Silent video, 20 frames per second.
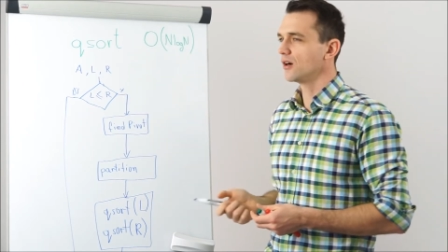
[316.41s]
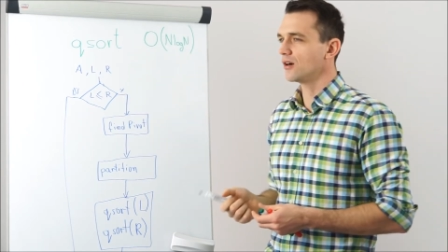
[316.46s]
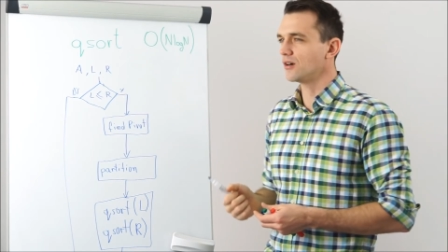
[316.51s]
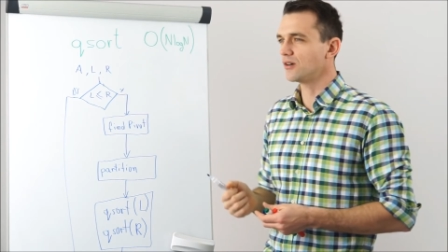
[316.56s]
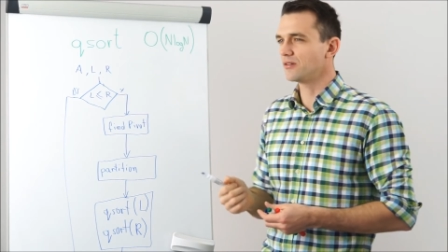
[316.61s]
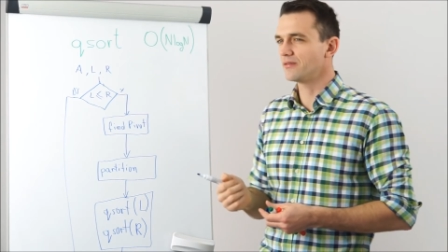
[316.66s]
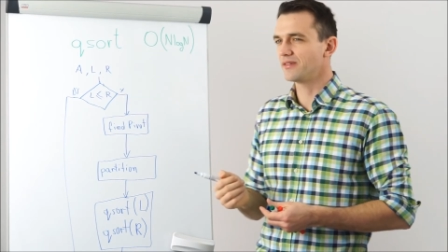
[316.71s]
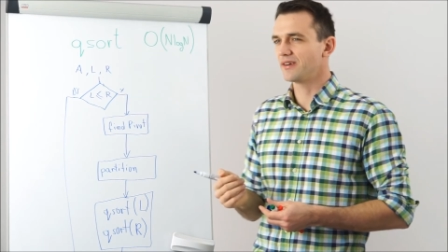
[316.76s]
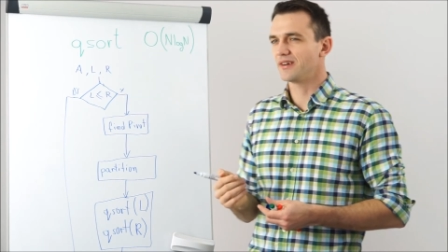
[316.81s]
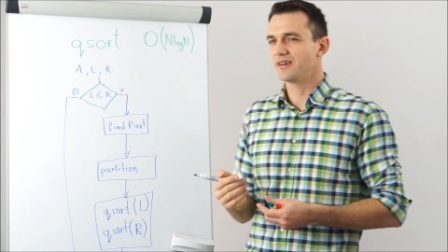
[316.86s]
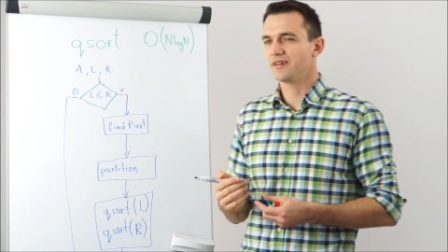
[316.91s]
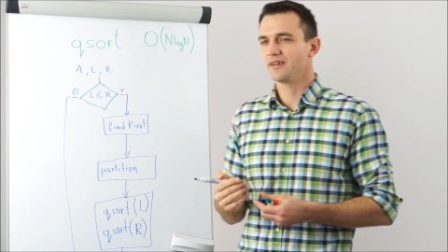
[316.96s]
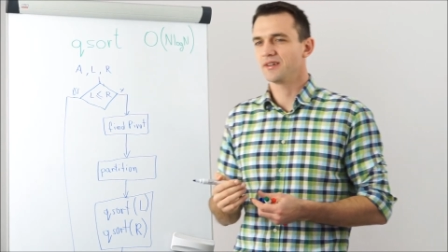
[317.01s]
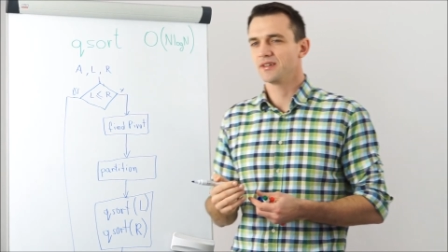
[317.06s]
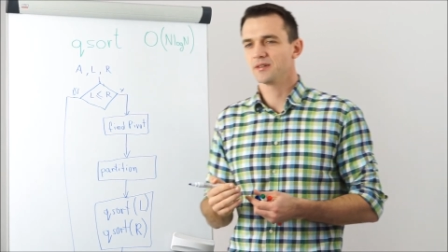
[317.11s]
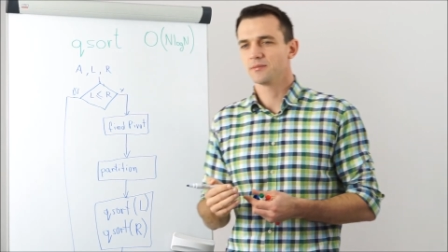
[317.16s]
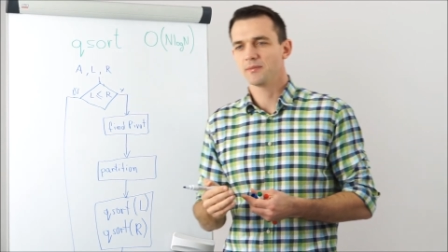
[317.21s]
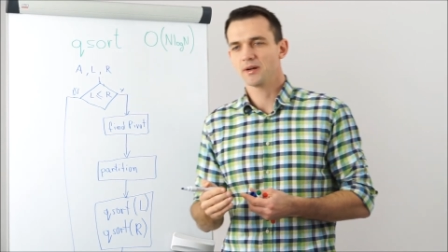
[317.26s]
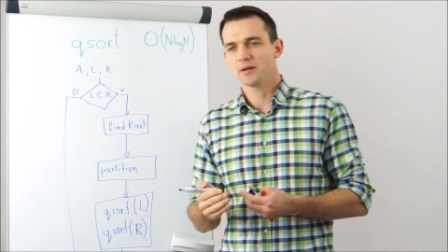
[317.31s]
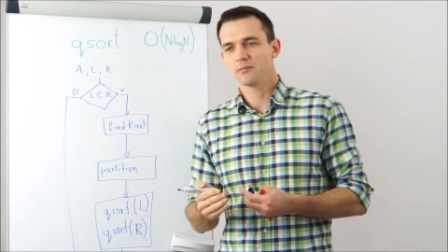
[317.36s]
However,
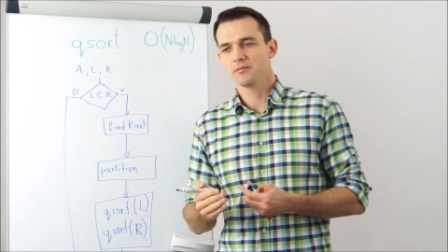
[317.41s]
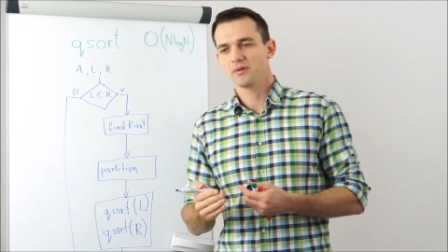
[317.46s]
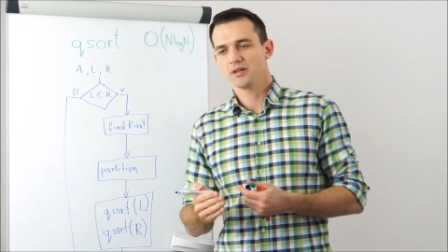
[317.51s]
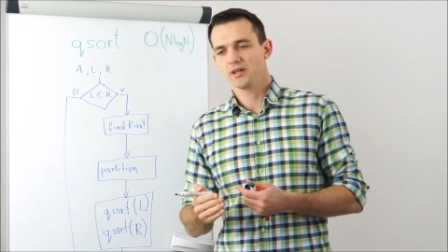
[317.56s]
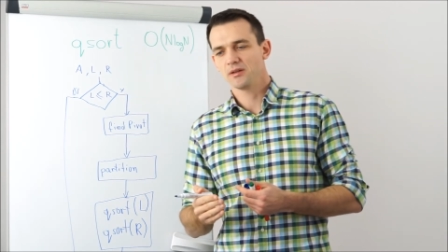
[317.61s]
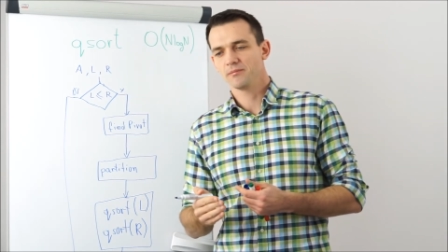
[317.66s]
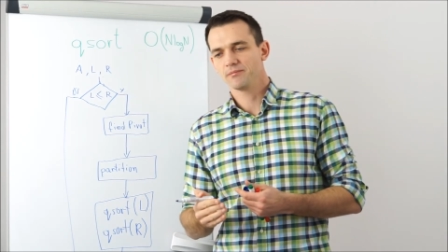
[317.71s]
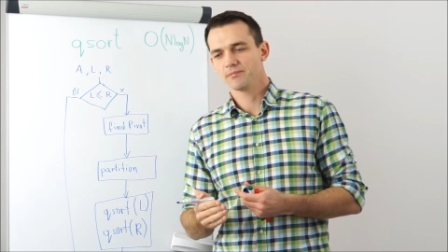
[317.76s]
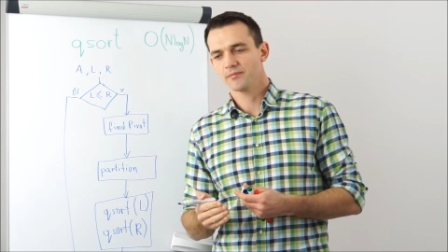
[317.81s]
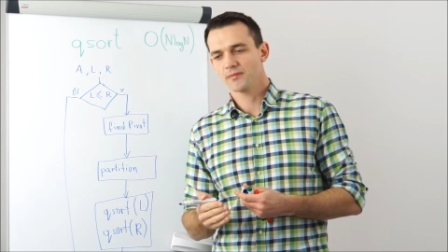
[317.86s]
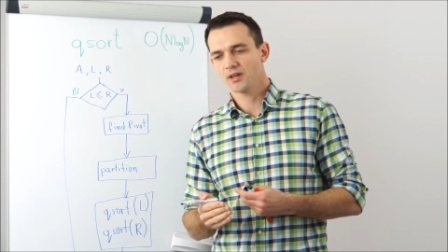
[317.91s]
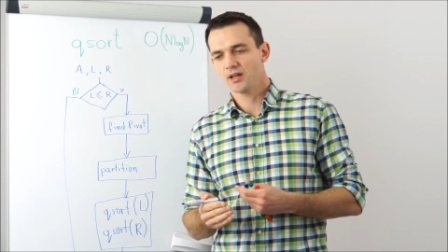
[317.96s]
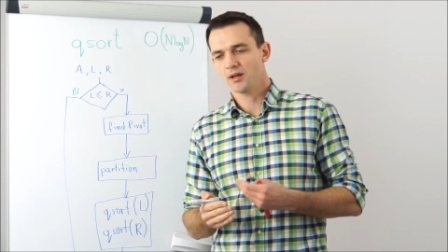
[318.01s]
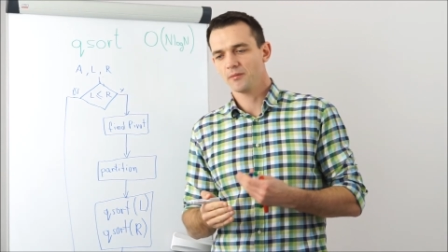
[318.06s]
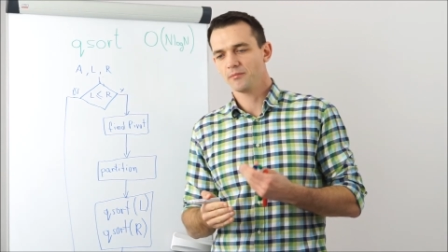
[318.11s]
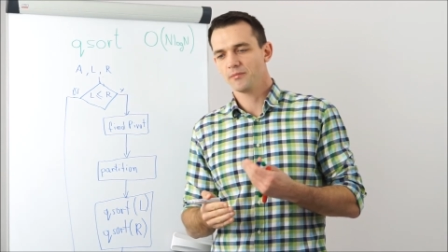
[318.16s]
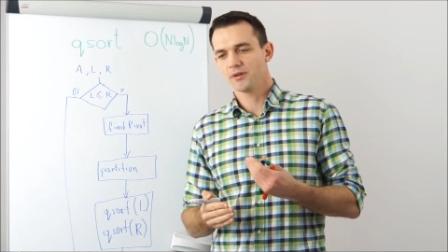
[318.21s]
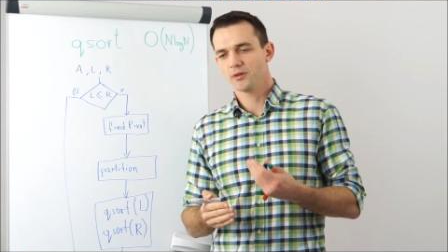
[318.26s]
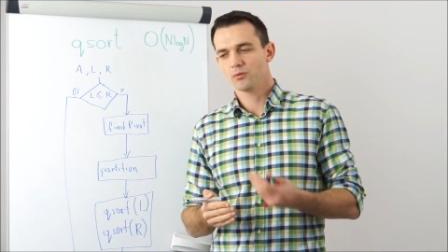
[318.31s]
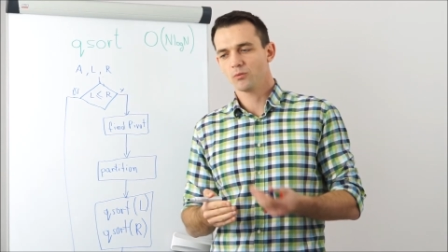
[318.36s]
it might be
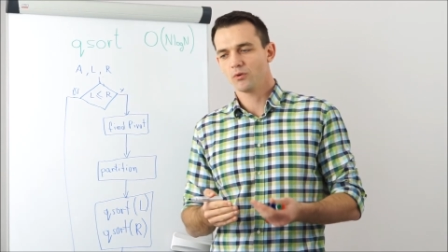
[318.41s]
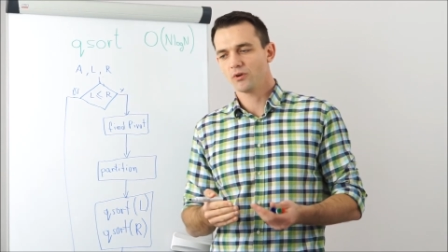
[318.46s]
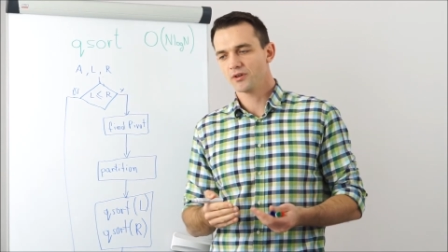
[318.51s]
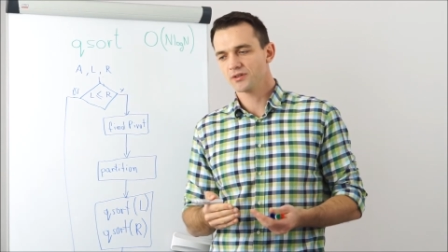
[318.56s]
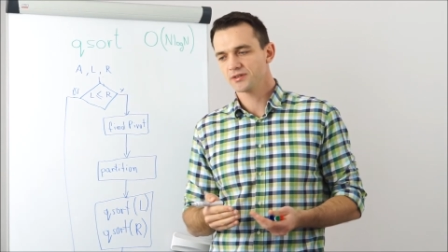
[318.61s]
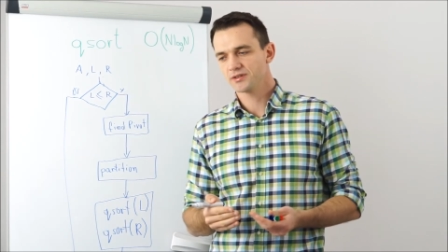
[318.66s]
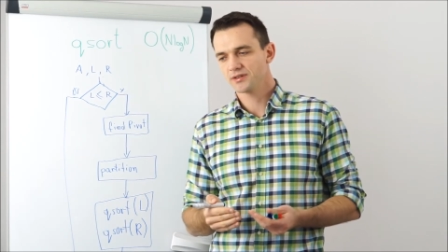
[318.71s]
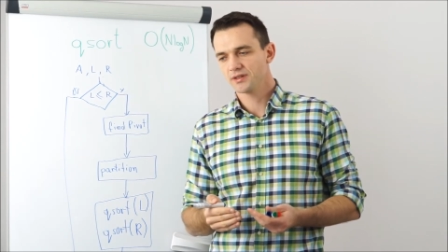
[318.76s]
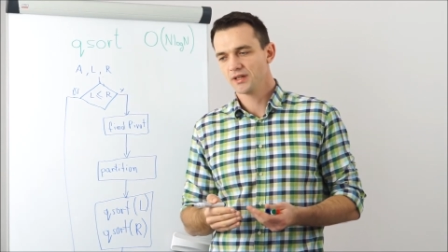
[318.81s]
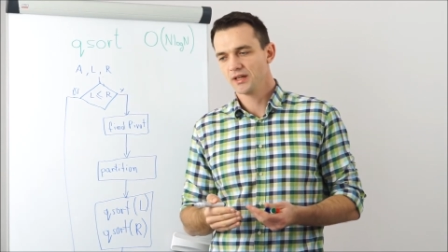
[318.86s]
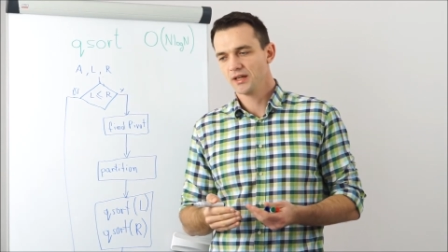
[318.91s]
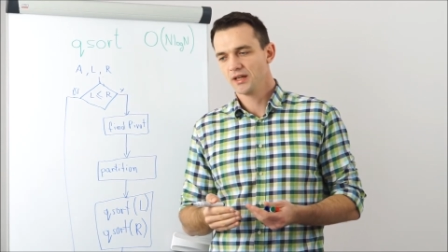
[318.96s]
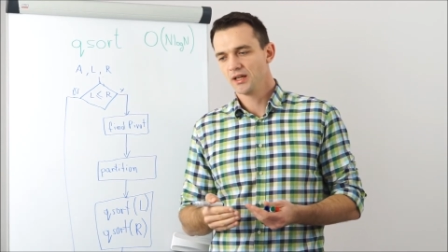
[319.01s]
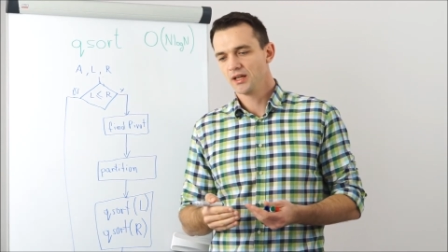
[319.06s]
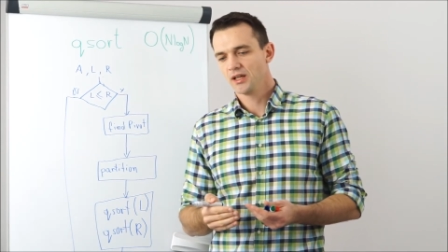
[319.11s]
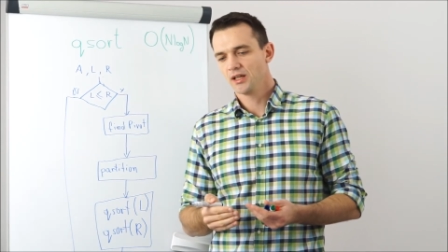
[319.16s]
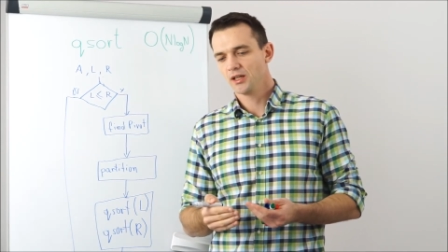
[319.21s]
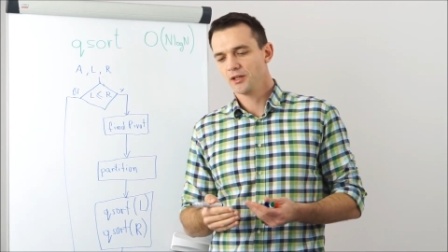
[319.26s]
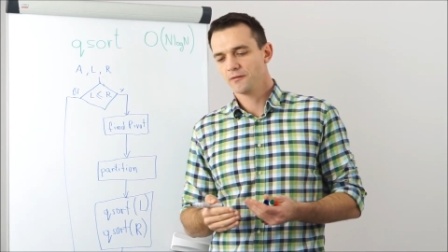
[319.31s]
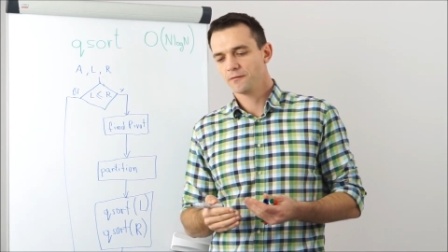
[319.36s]
a bit worse
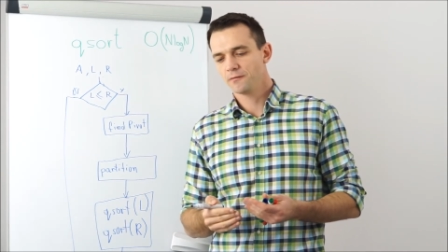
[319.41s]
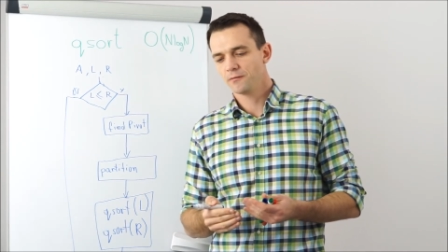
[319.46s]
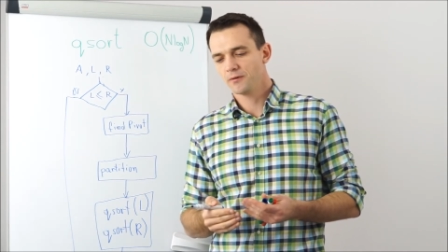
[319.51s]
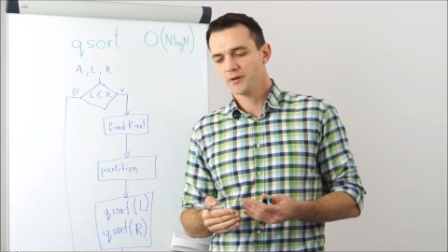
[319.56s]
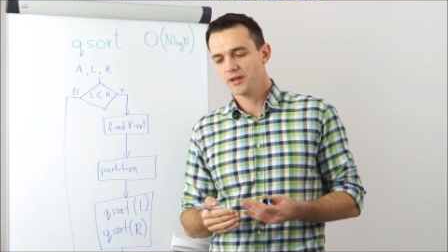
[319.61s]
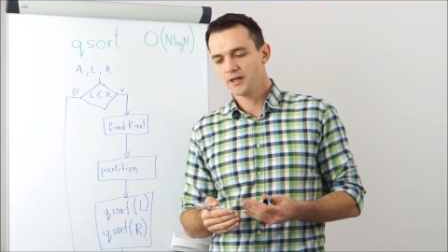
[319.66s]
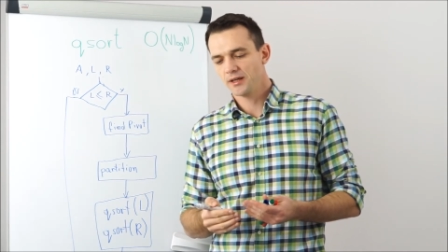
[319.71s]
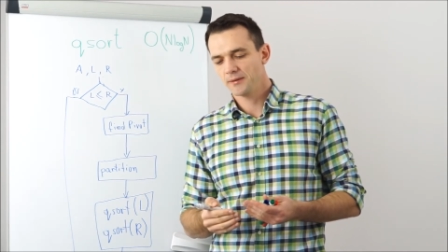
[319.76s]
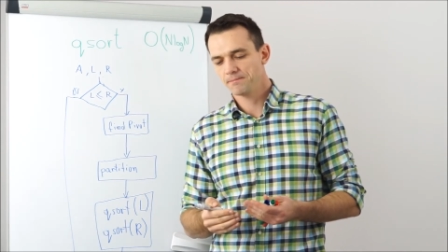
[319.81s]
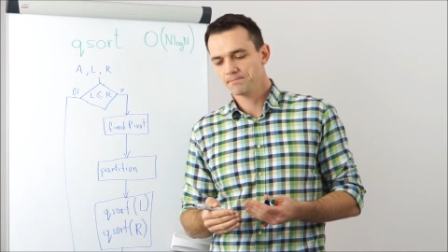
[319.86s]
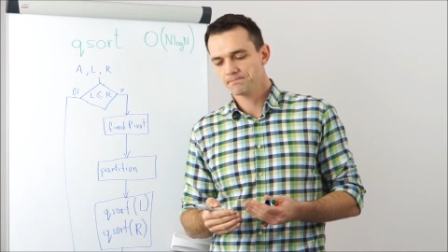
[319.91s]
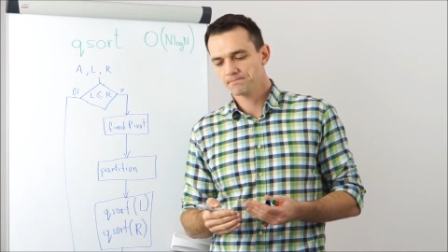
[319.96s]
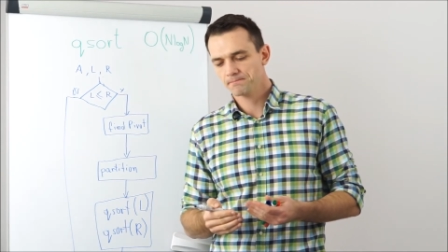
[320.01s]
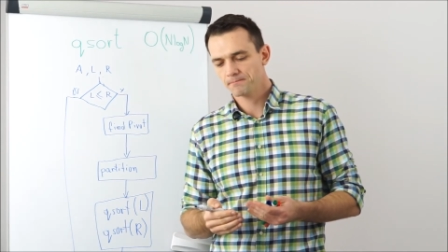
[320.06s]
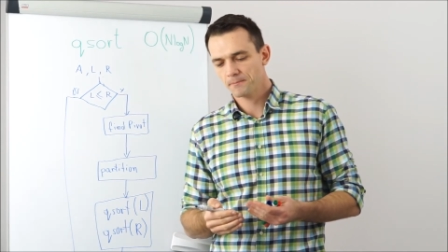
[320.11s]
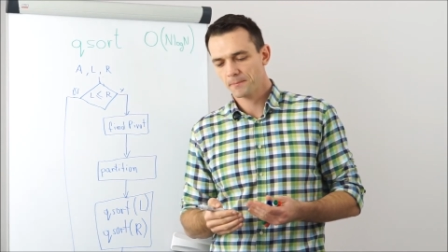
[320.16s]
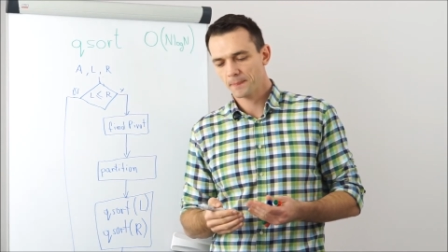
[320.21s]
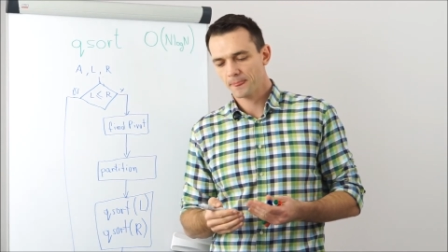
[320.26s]
if we